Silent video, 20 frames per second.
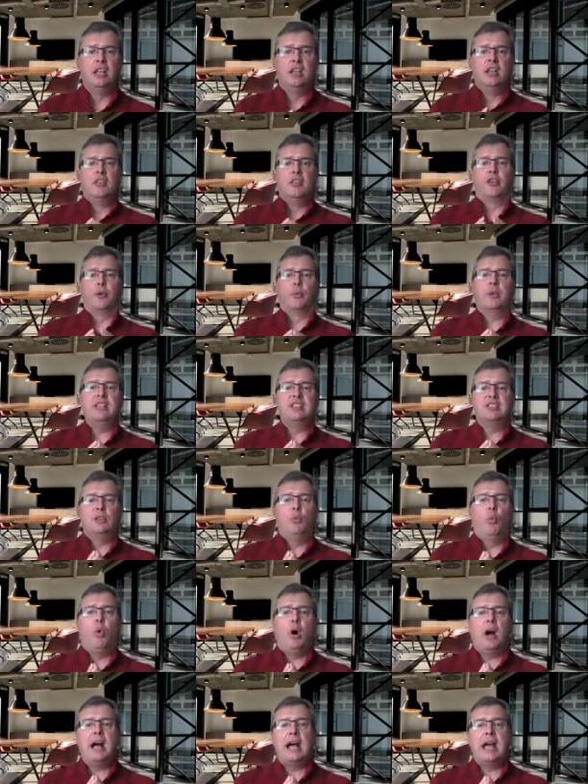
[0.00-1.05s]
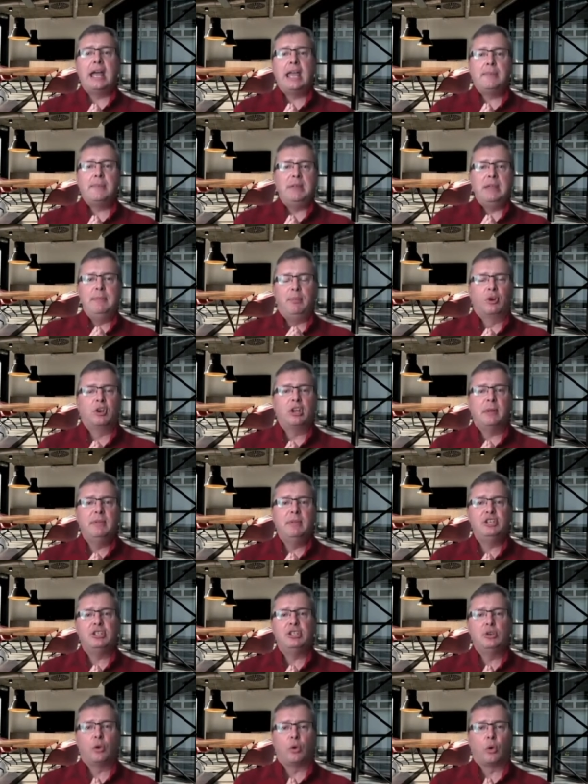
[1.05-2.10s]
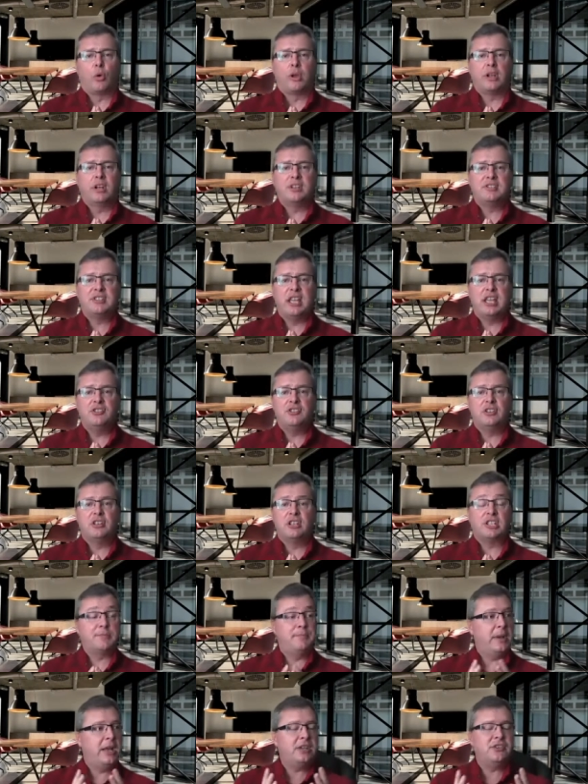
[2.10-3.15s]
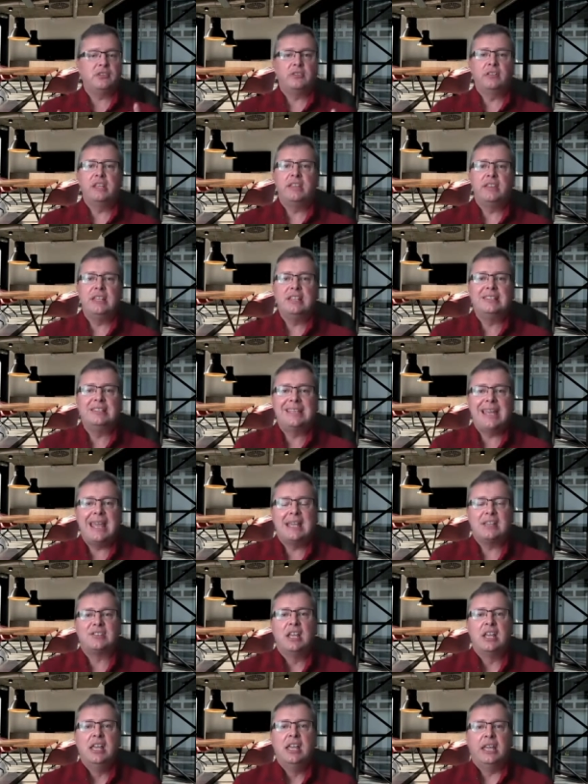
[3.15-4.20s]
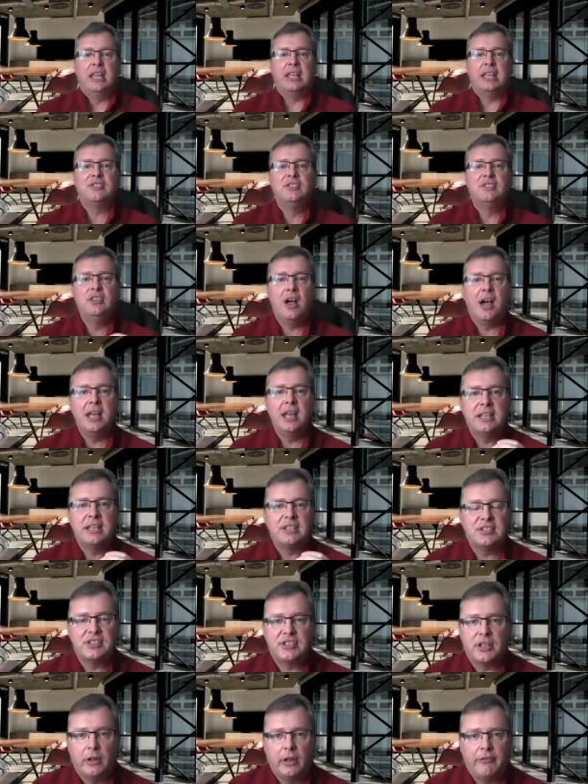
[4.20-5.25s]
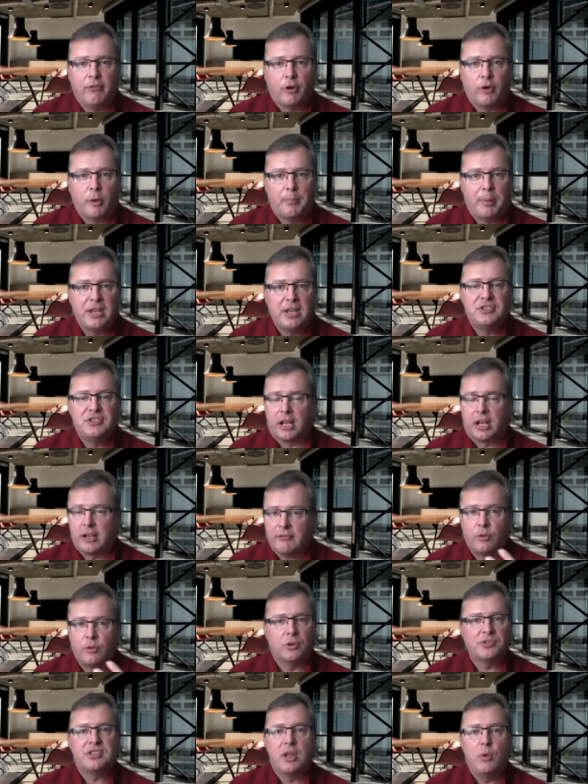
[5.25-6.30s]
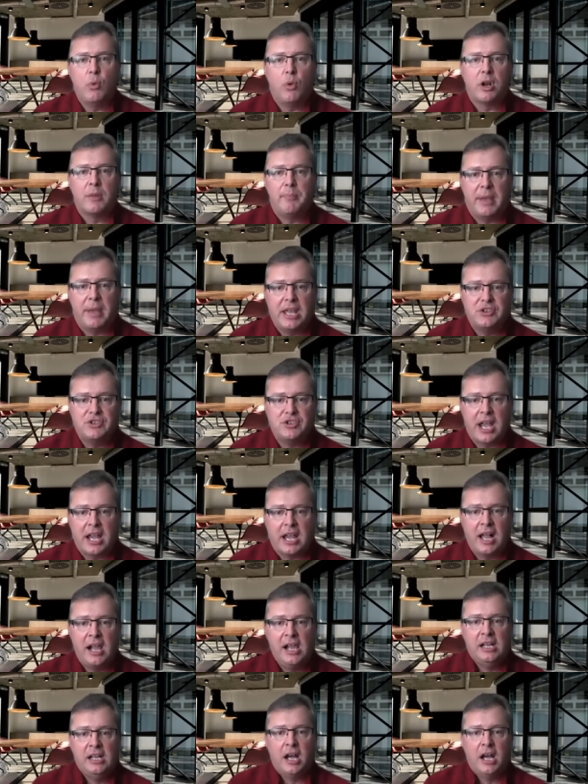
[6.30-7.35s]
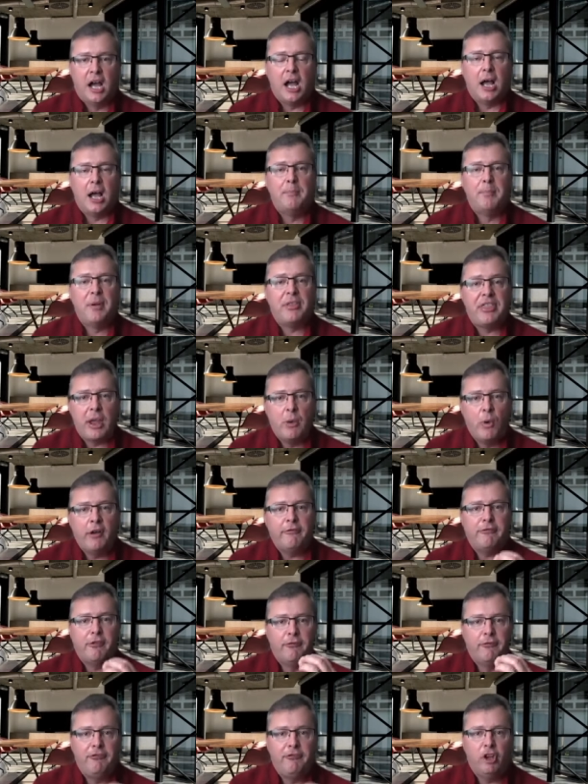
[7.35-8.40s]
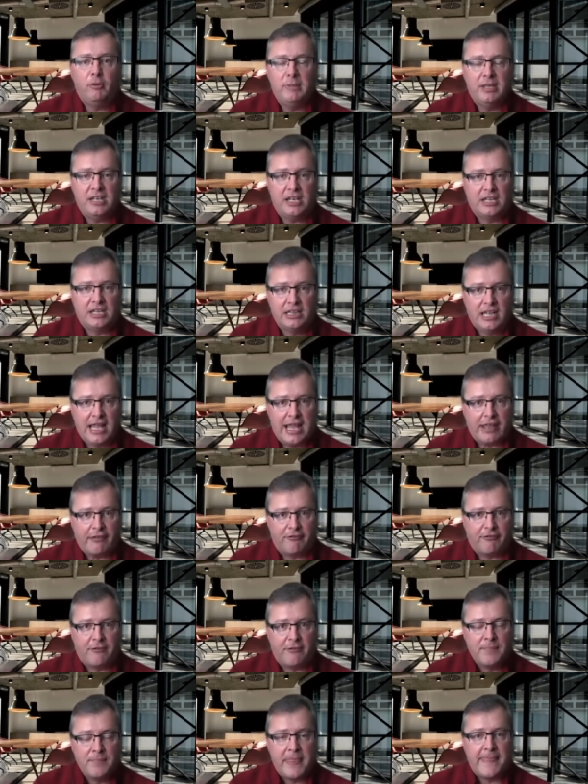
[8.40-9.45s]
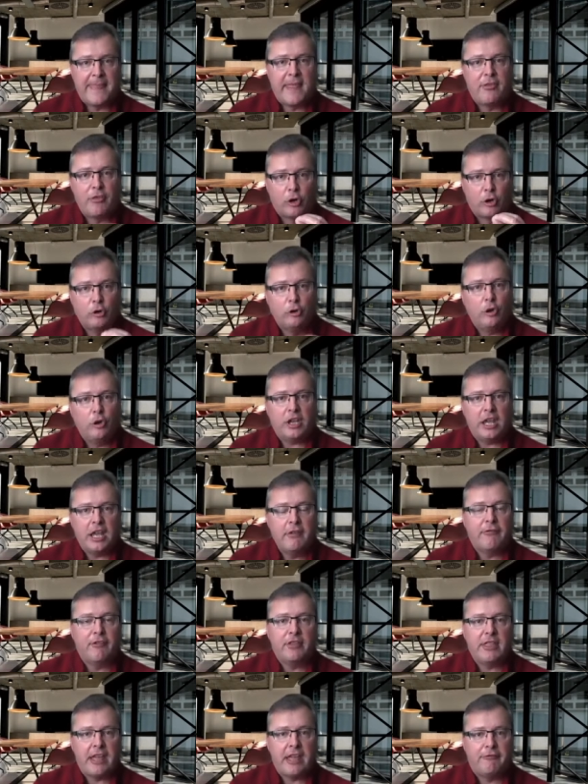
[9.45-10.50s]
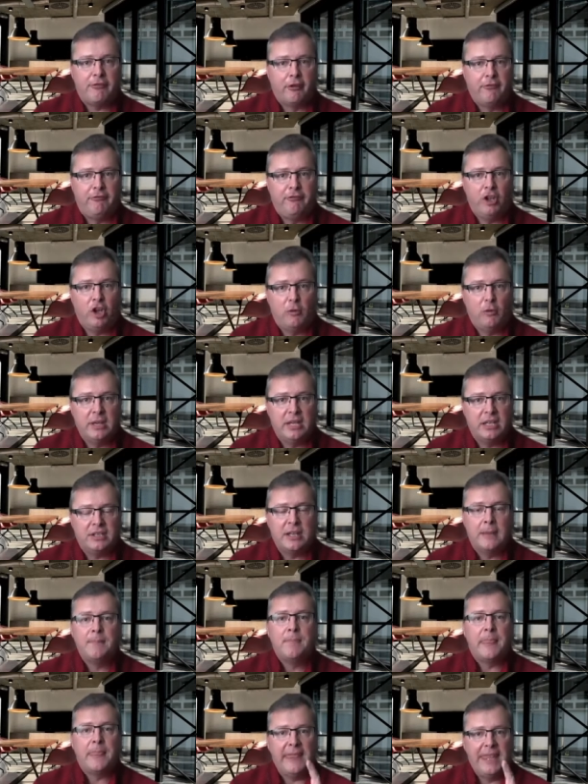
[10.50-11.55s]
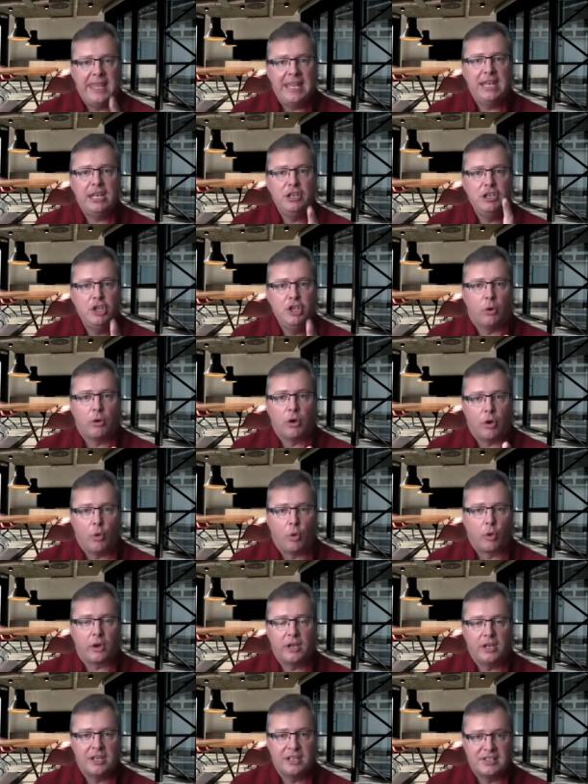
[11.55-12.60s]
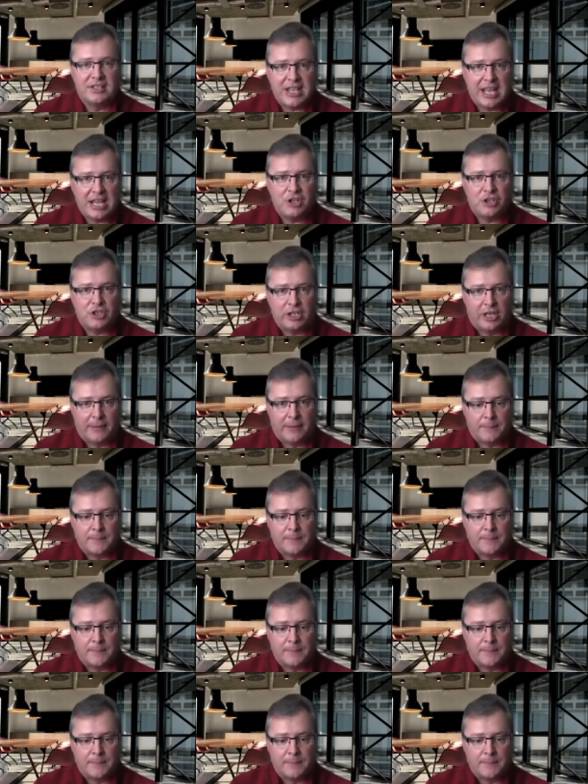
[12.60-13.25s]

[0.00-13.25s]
the reason why people come into your organization, especially these days, is not necessarily for a paycheck. Of course, they want a paycheck, uh, but they want fulfillment in life. And then they're looking for that fulfillment in your organization.